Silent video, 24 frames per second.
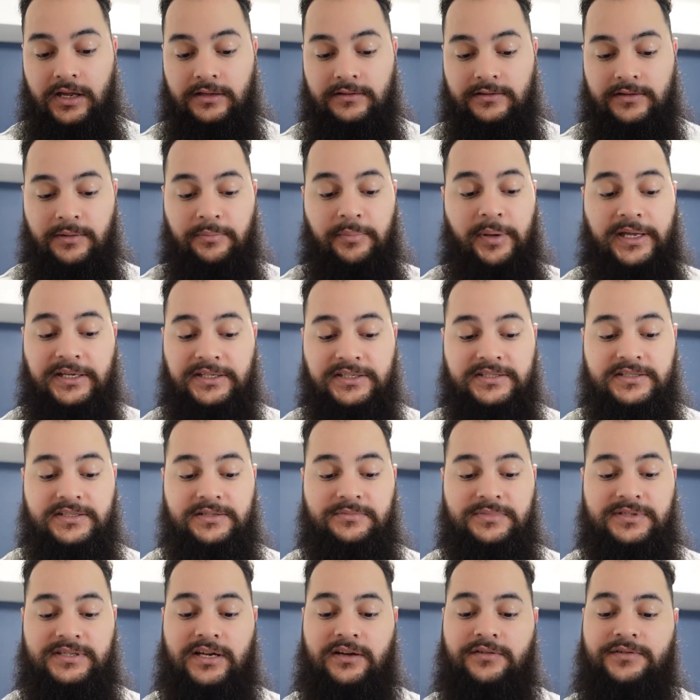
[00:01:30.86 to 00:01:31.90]
the pages
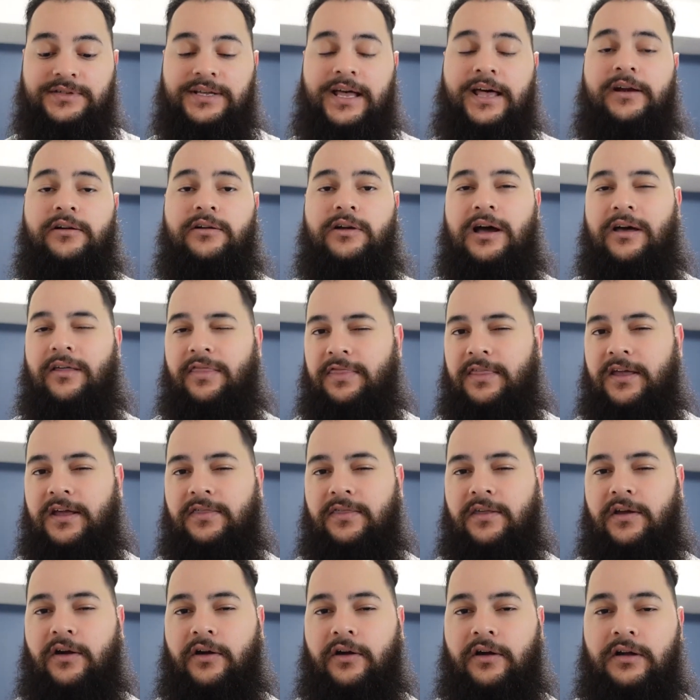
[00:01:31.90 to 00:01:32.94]
themselves, I don't know how
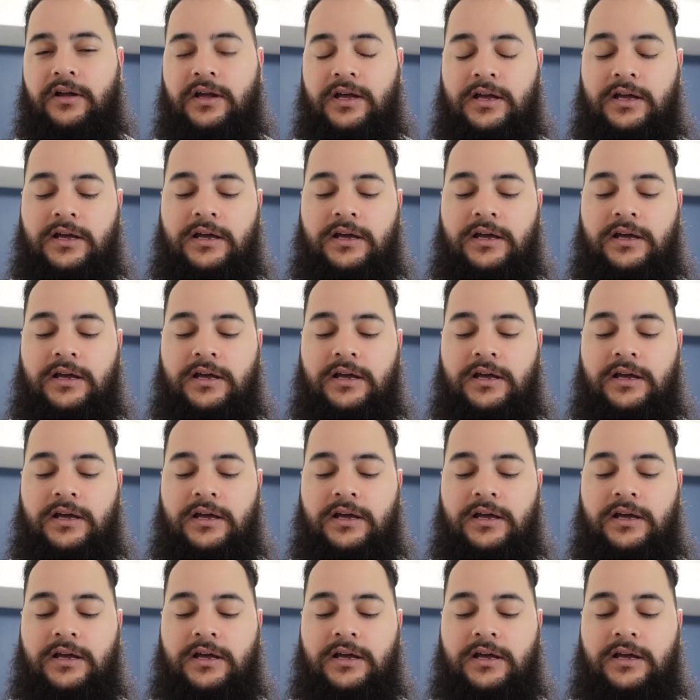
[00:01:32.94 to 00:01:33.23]
thick they are.